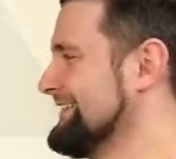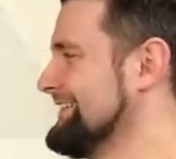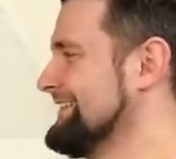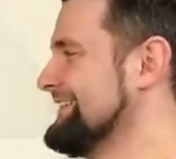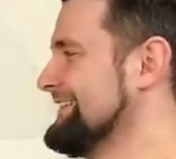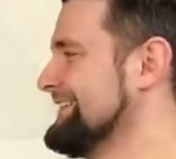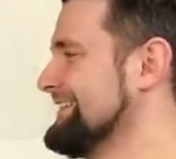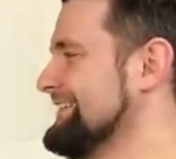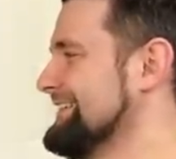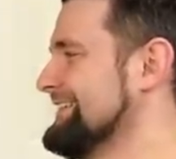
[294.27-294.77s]

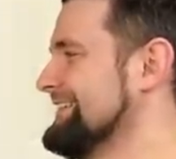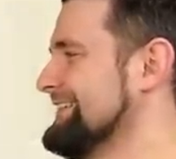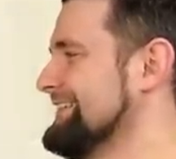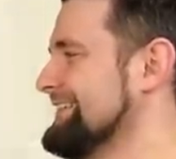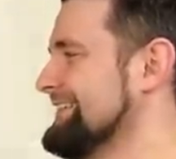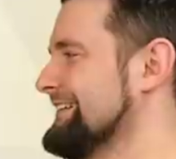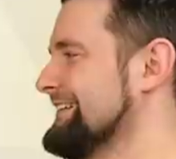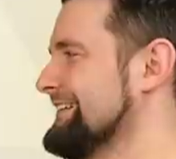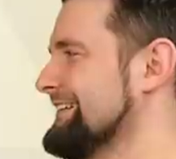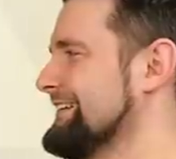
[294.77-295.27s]

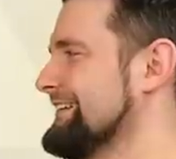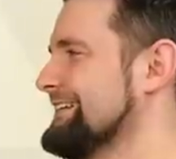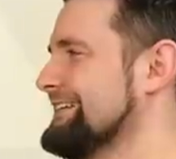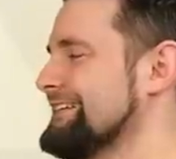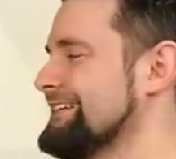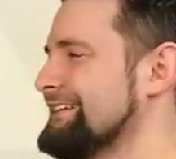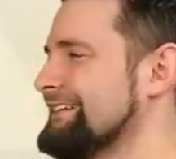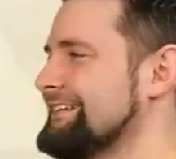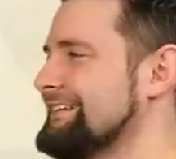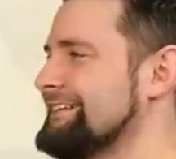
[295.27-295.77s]

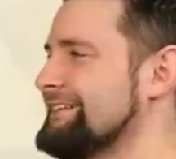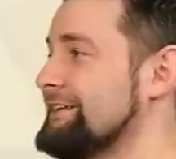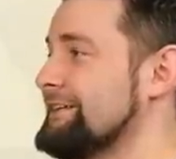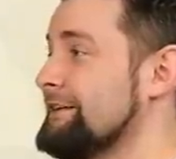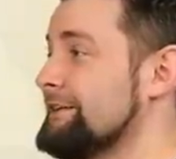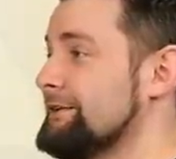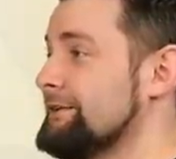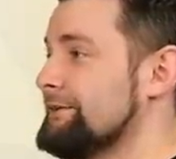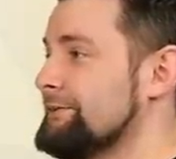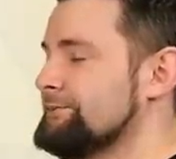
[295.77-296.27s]

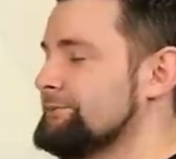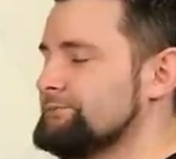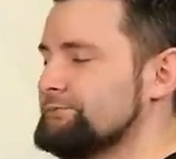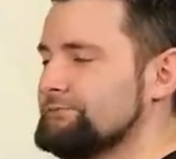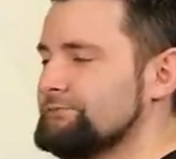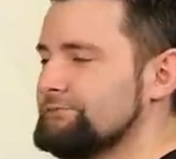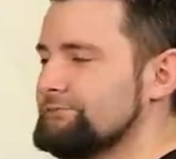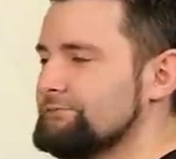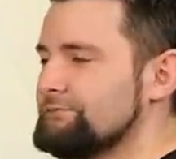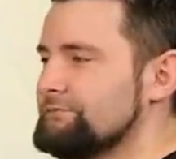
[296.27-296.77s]

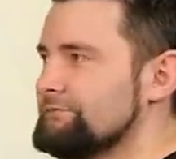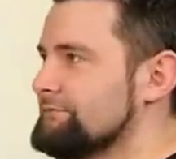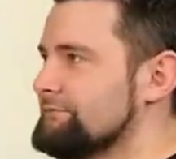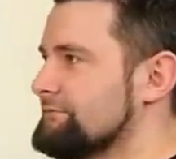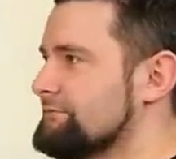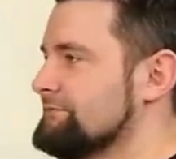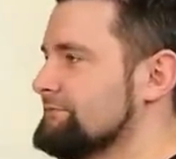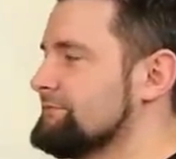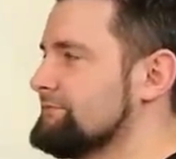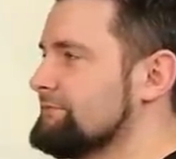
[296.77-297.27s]

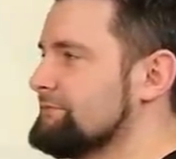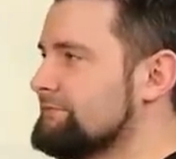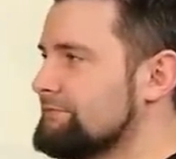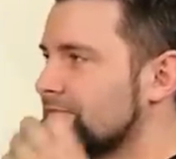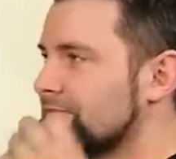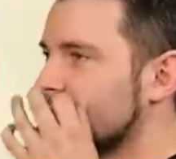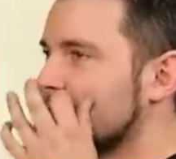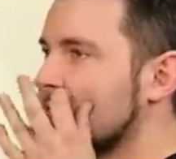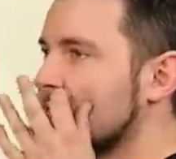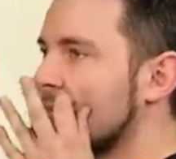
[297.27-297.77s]

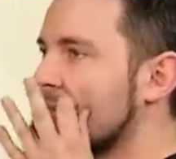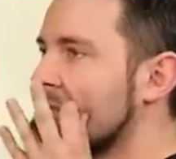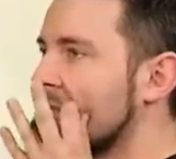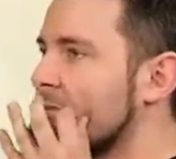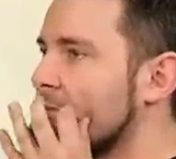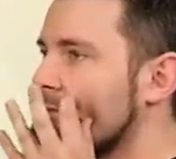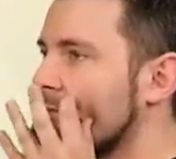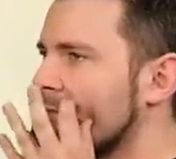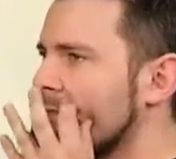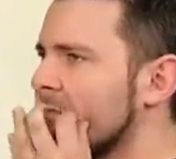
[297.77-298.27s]

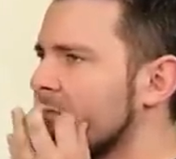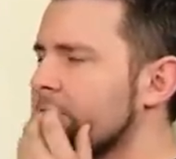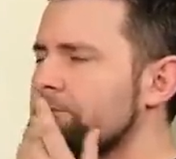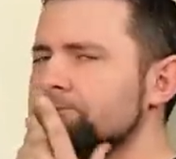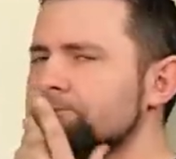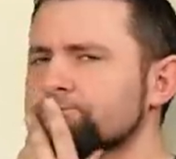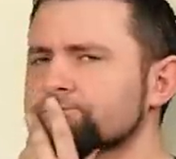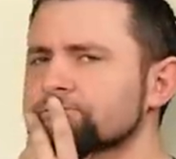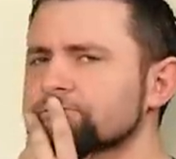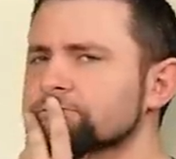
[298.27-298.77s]

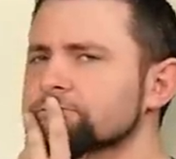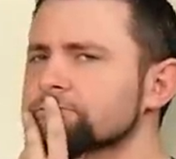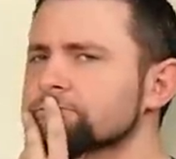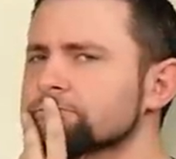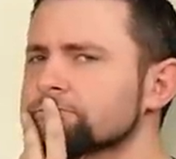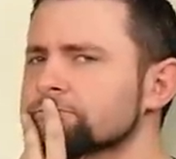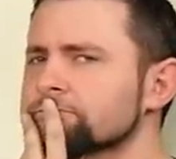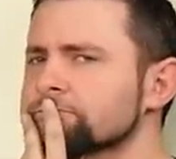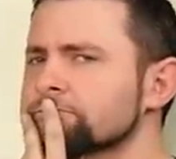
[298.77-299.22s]
No words are spoken by the person on screen.